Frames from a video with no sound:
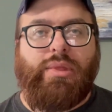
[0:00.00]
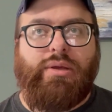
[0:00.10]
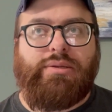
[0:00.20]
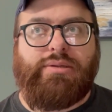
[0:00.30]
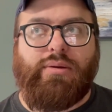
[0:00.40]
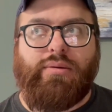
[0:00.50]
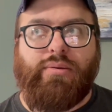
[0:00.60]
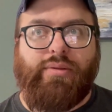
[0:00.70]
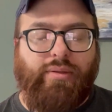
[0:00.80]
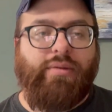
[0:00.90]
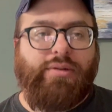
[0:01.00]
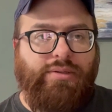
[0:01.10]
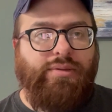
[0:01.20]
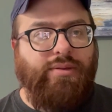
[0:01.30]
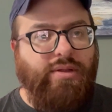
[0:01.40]
So there's
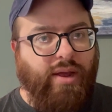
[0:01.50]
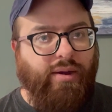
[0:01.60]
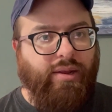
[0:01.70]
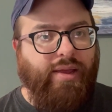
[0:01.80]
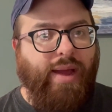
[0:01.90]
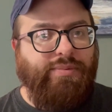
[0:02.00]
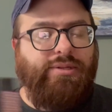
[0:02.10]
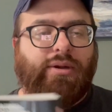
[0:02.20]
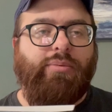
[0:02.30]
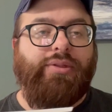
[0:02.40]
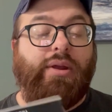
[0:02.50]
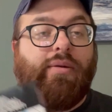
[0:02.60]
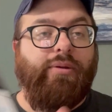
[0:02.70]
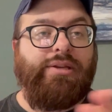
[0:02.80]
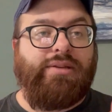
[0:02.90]
not any gaps there, but they are
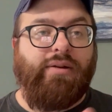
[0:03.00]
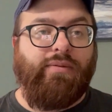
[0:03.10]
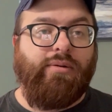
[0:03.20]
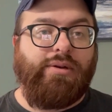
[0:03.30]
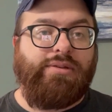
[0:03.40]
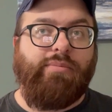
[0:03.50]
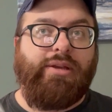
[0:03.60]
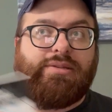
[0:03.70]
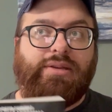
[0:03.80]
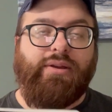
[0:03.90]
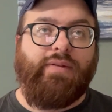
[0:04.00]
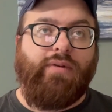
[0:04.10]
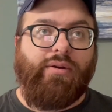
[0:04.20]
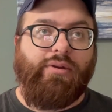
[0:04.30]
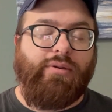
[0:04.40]
released out of order. So you might see like a
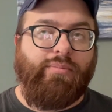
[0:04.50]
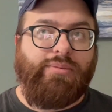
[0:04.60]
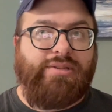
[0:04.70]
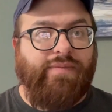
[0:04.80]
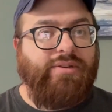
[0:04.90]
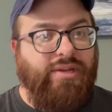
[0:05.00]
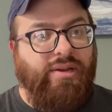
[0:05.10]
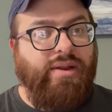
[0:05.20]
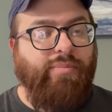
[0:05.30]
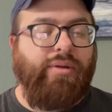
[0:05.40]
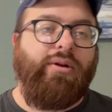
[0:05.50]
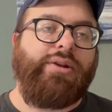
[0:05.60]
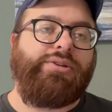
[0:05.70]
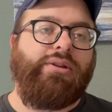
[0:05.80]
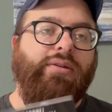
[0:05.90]
volume 17 Epic
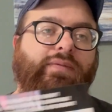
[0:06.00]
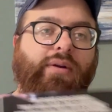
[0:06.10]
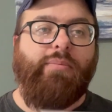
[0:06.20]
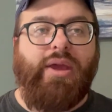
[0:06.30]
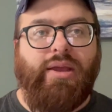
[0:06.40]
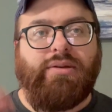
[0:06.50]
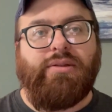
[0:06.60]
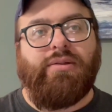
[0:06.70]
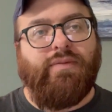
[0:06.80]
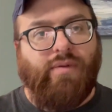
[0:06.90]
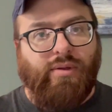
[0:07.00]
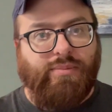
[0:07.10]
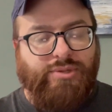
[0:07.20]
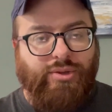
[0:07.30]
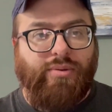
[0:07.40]
Collection, and then volume 8, and then a
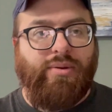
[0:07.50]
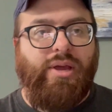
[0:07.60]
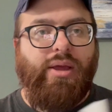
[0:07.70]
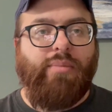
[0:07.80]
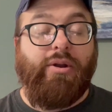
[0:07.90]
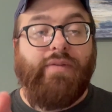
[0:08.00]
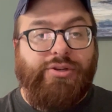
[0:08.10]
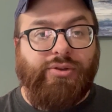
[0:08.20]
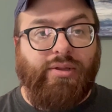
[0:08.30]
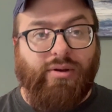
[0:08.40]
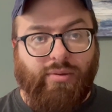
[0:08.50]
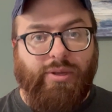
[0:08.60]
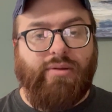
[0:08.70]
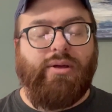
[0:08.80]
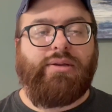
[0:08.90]
volume 2. But eventually they'll all be
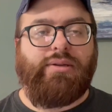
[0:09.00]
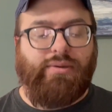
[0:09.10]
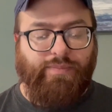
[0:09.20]
collected.